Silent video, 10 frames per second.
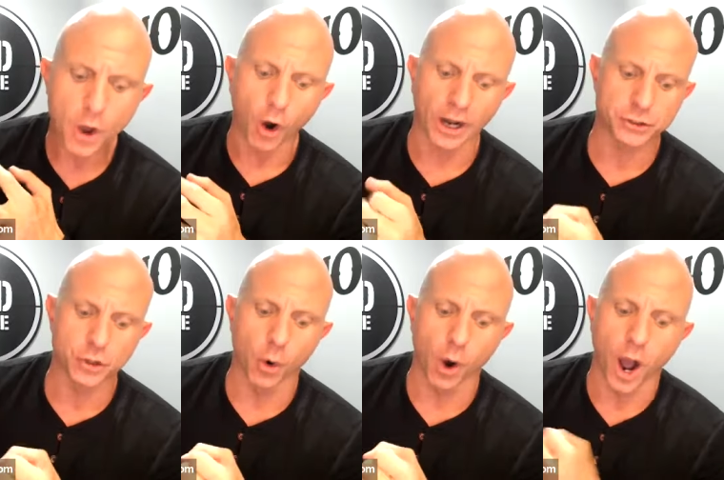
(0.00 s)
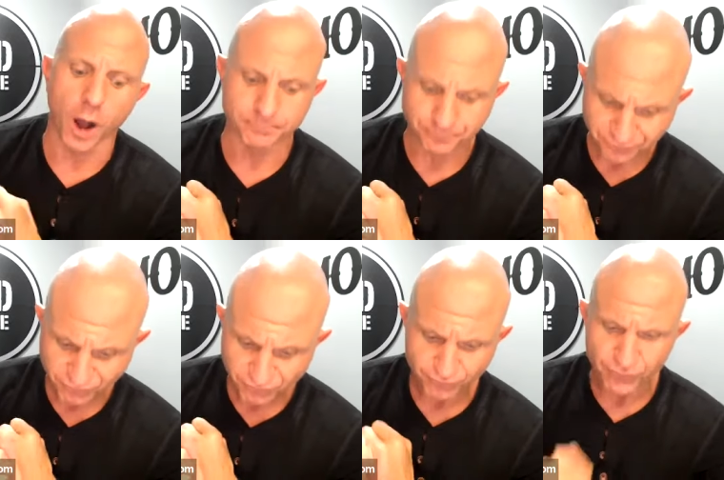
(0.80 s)
All right, so um,
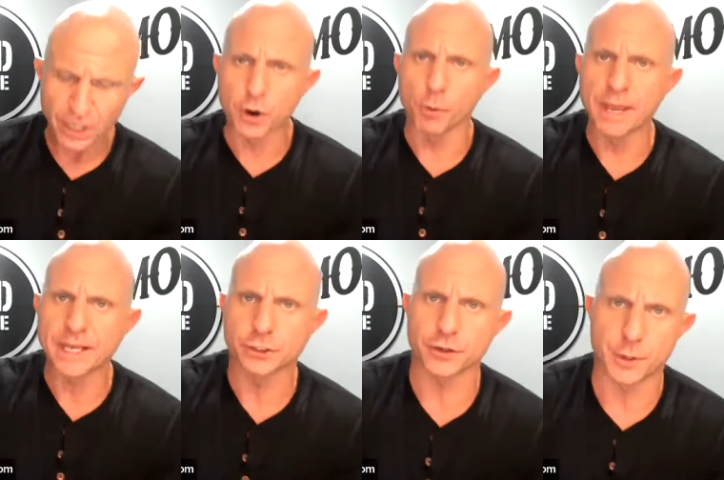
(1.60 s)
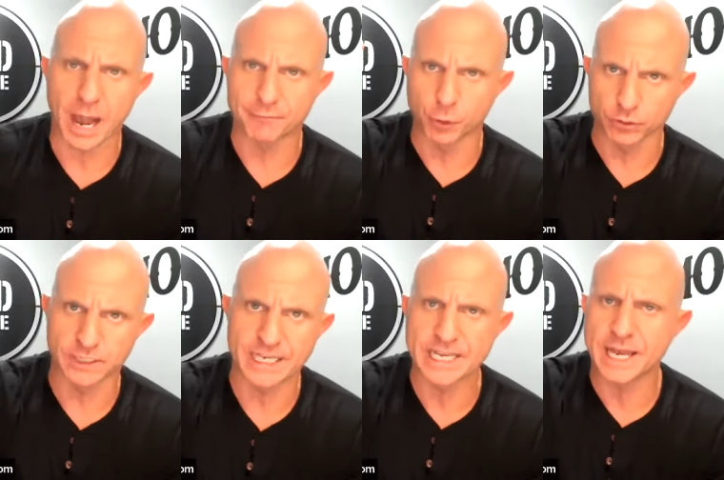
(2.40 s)
you know, making sure that you have your
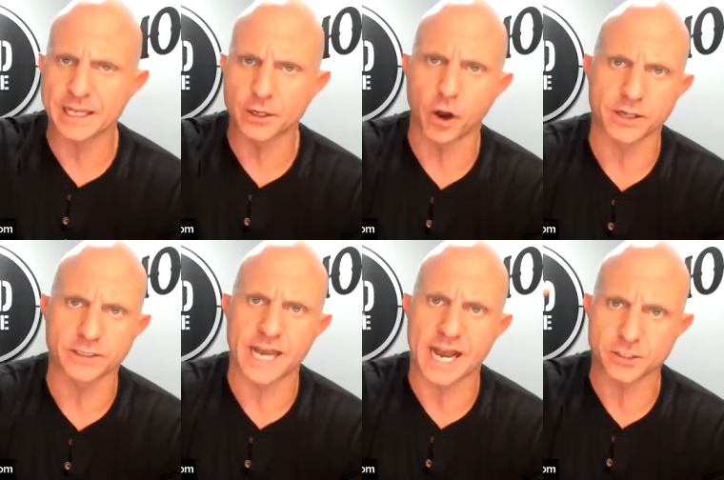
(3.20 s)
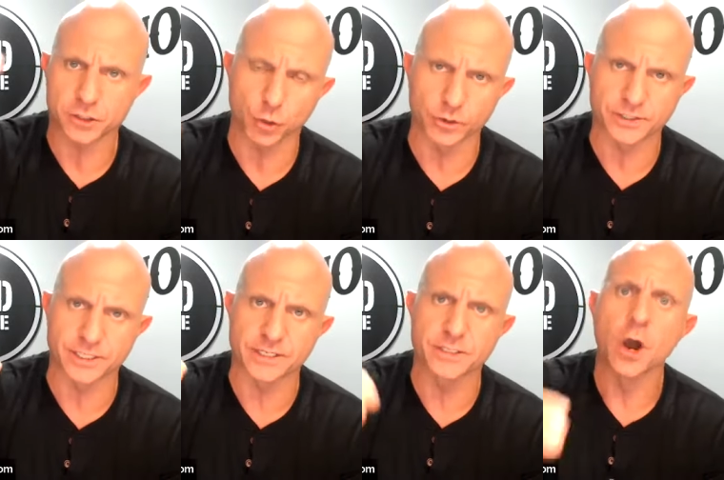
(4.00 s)
lead and contact
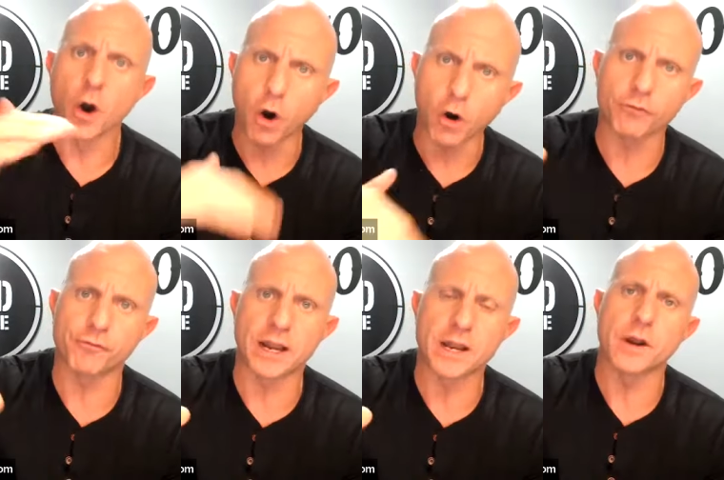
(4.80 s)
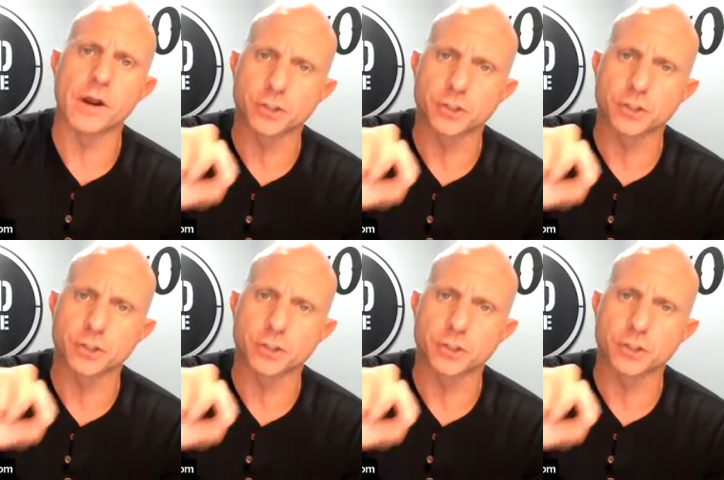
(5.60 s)
sources all fed in there.